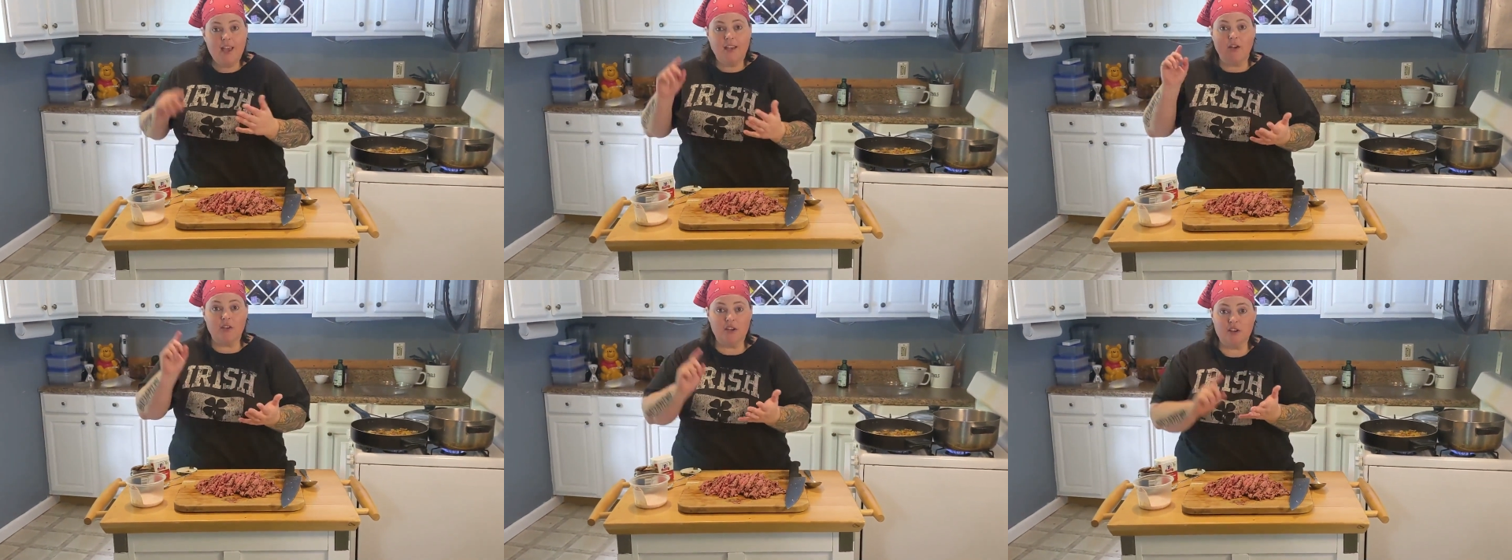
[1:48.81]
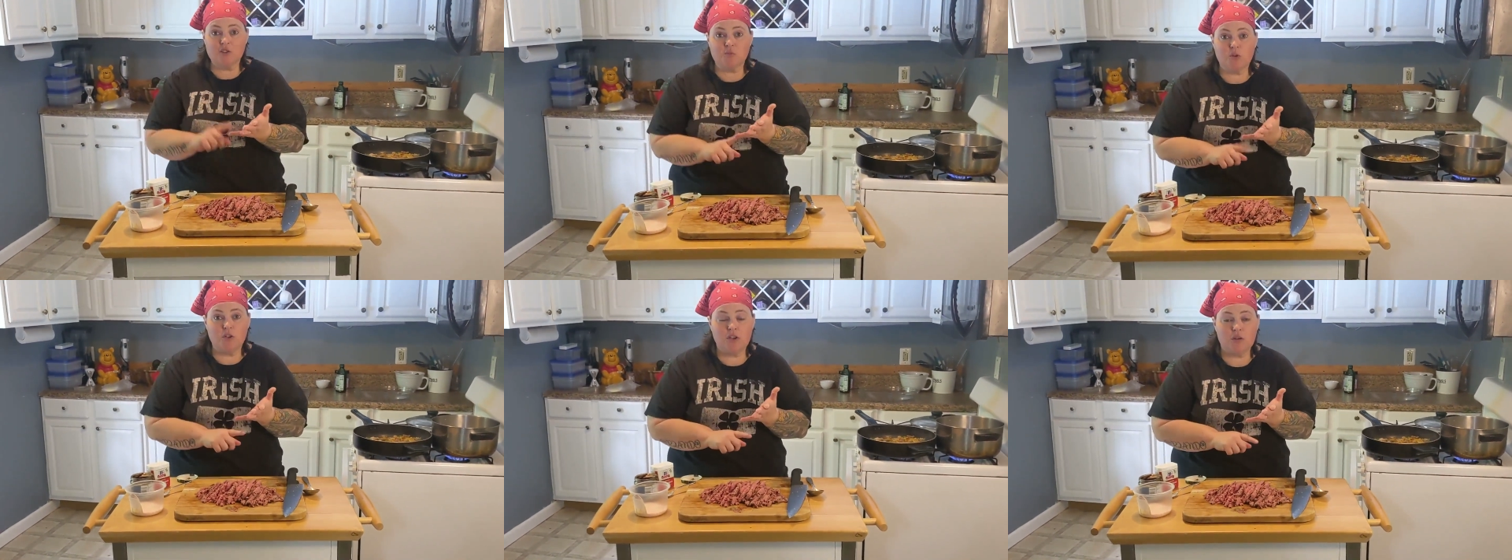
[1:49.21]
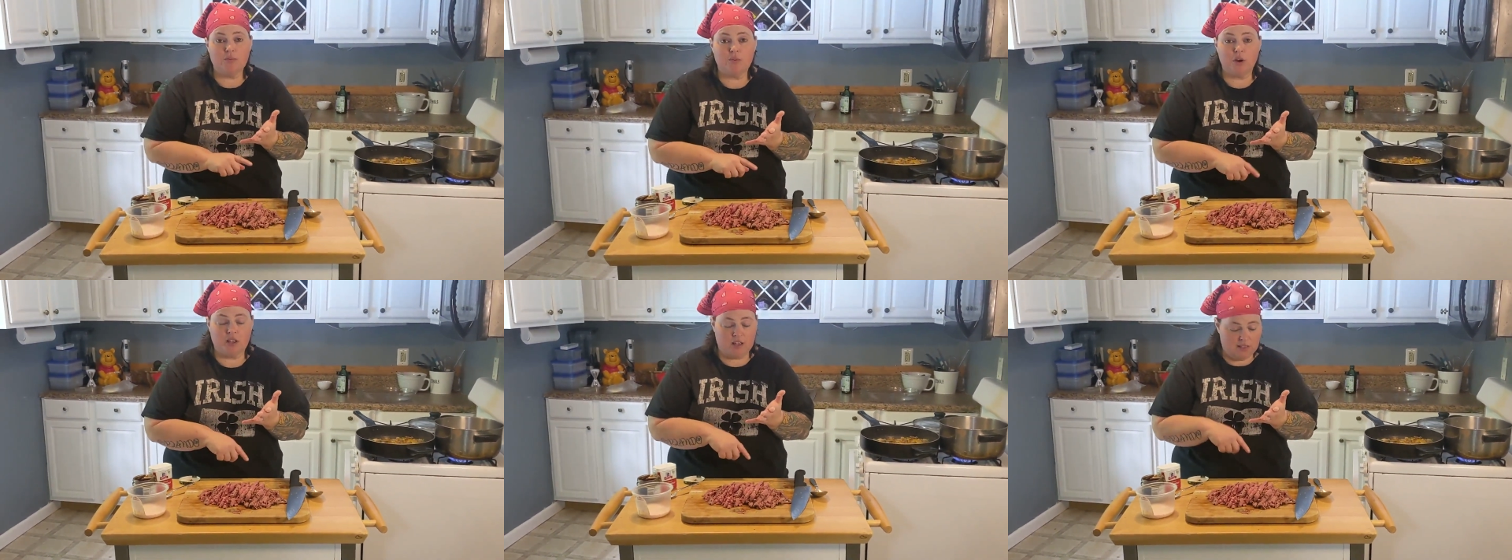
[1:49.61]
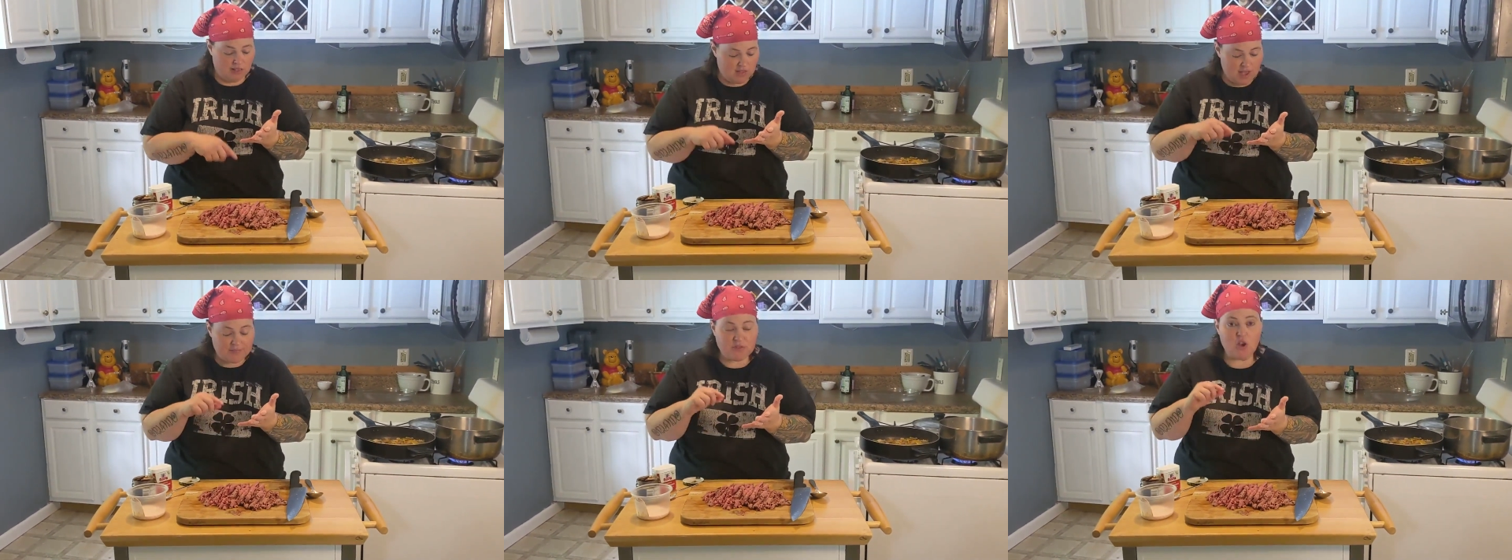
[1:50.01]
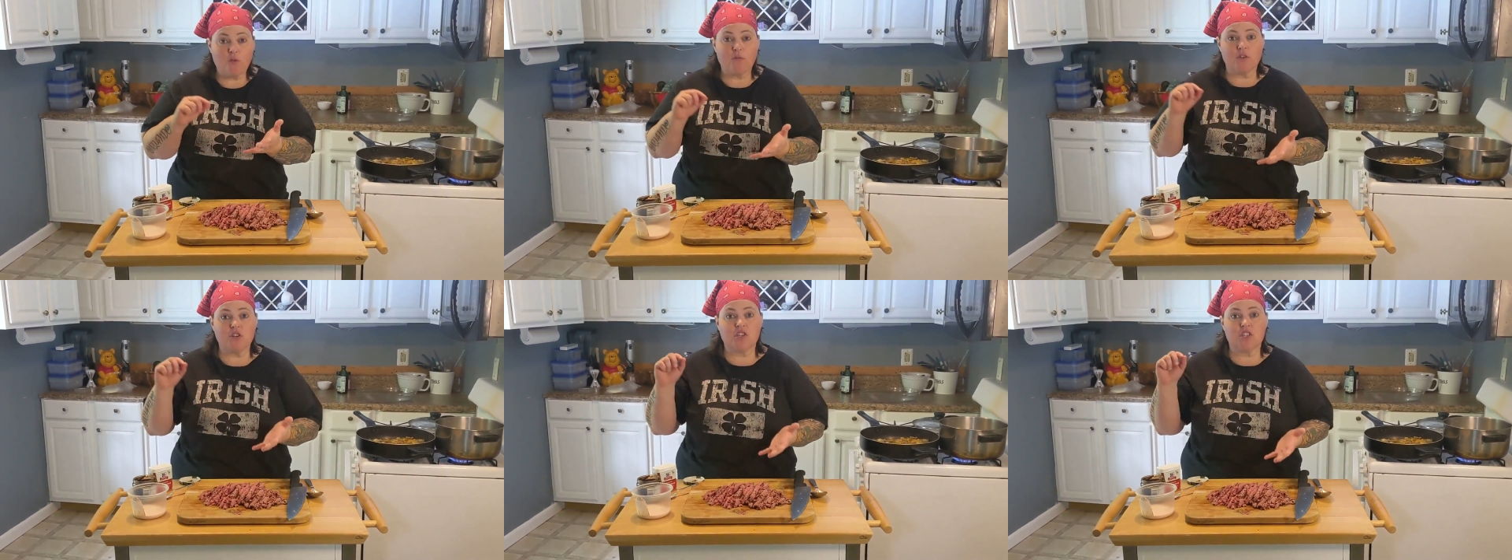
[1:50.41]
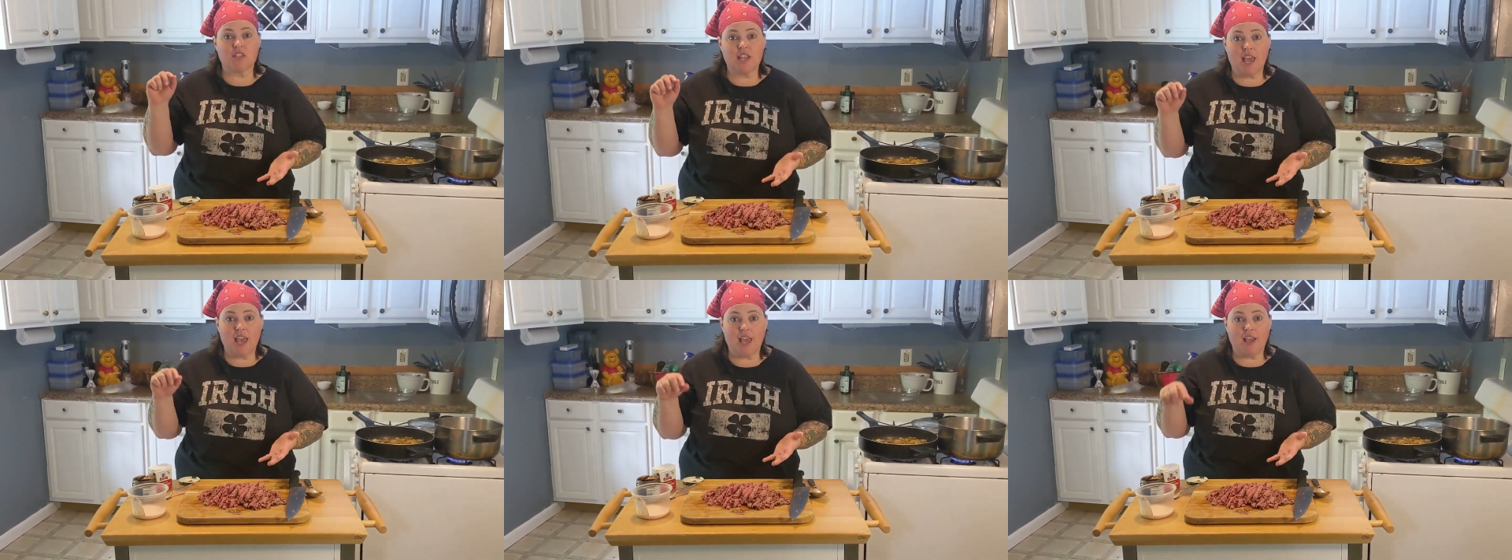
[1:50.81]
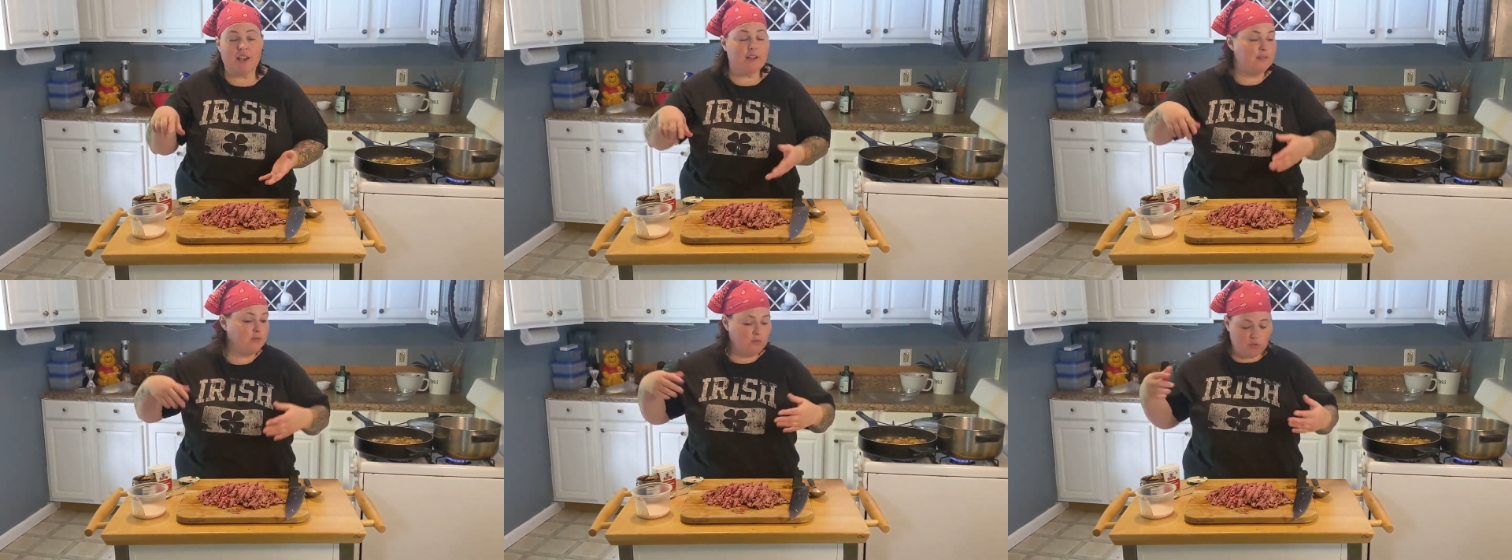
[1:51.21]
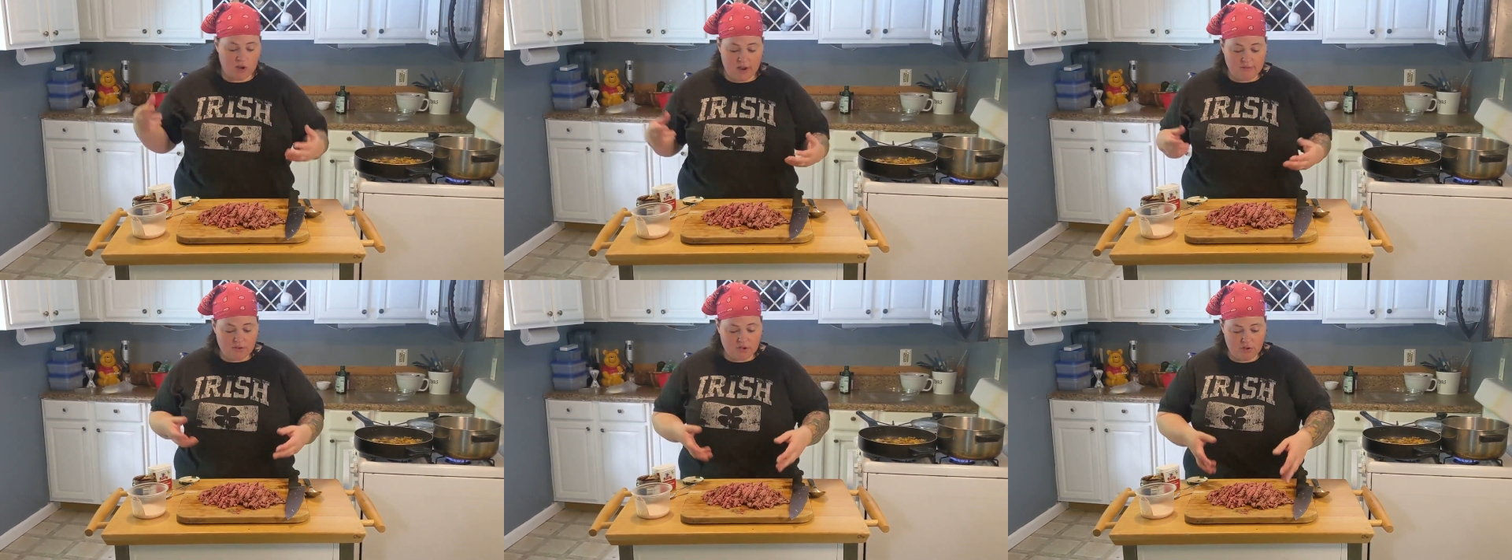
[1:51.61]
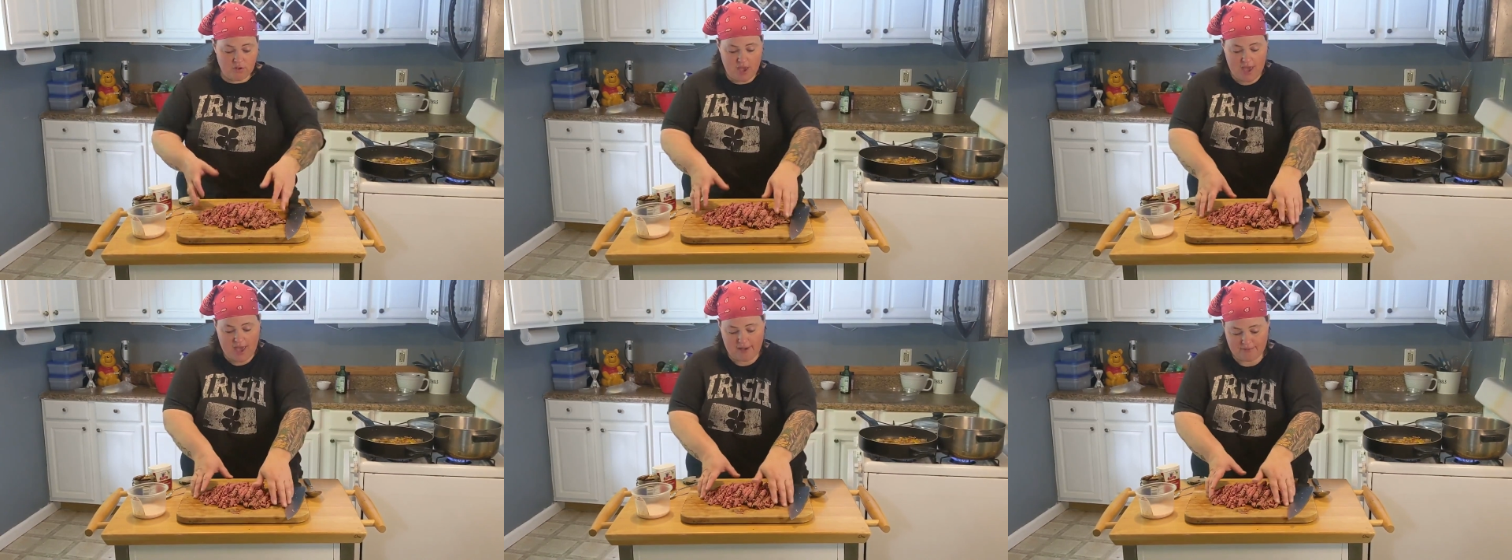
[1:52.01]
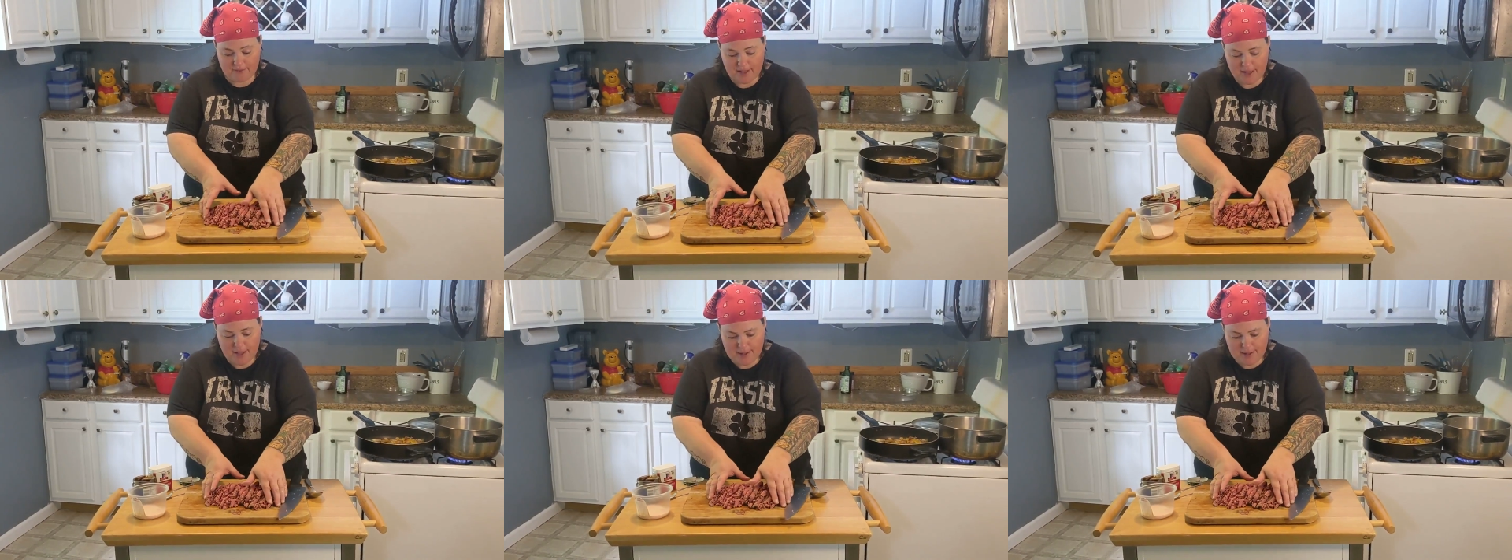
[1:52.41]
Now here's where you can put leftover steak, whatever you have.